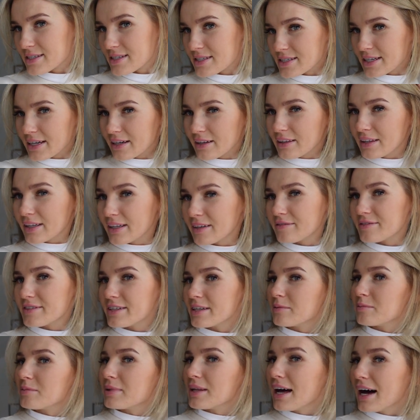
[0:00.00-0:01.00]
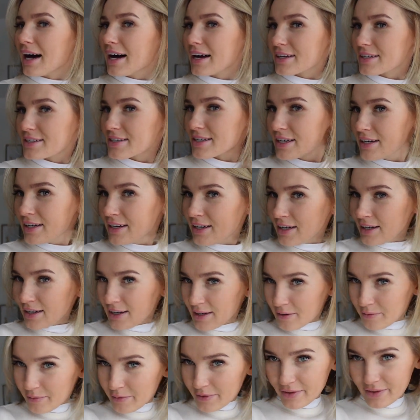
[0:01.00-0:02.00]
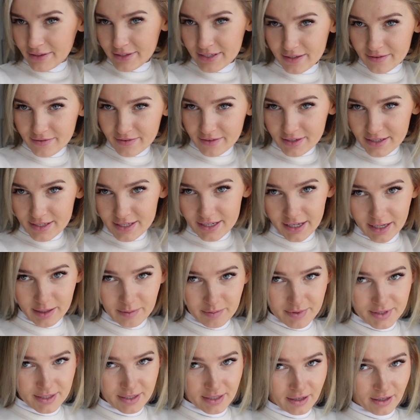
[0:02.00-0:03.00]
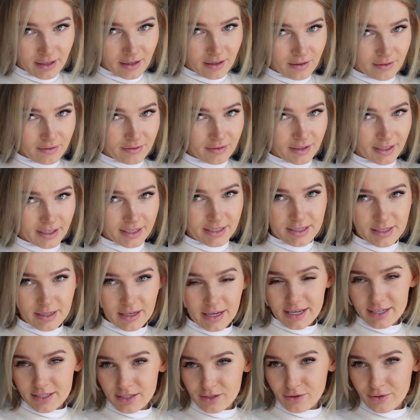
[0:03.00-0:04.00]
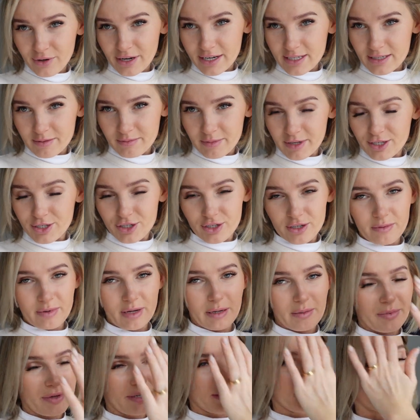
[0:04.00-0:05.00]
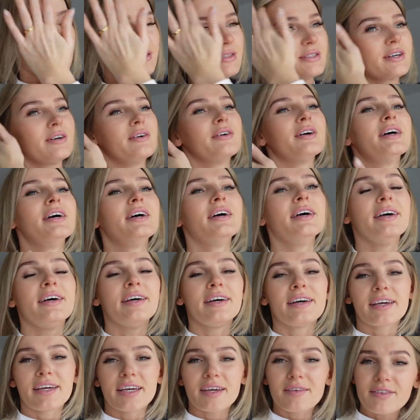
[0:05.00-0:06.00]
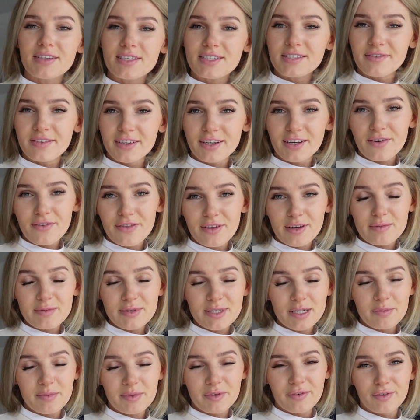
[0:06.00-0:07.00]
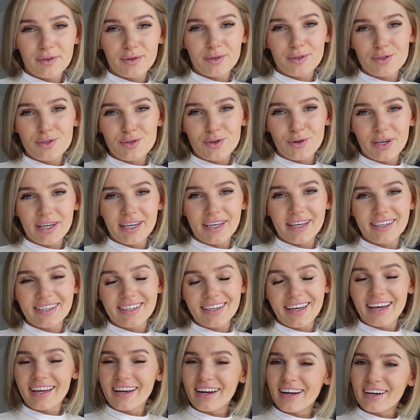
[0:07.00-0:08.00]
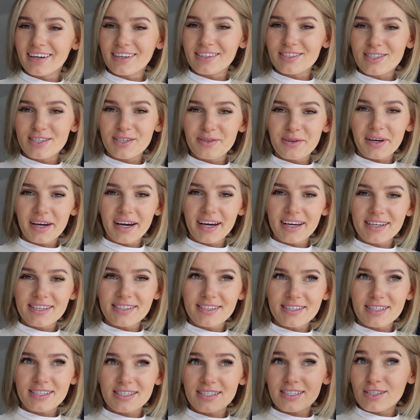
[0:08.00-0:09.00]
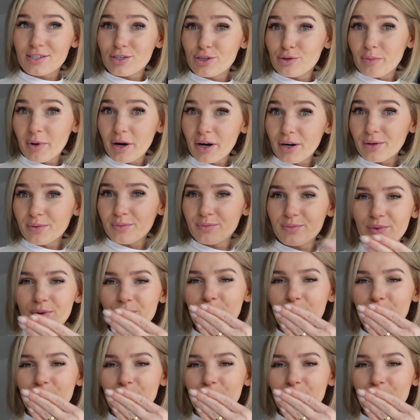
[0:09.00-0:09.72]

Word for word: It's like a lived in blonde with different types of like, it has a great dimension in my opinion. So give this video a thumbs up if you enjoyed it, and I'll see you guys tomorrow.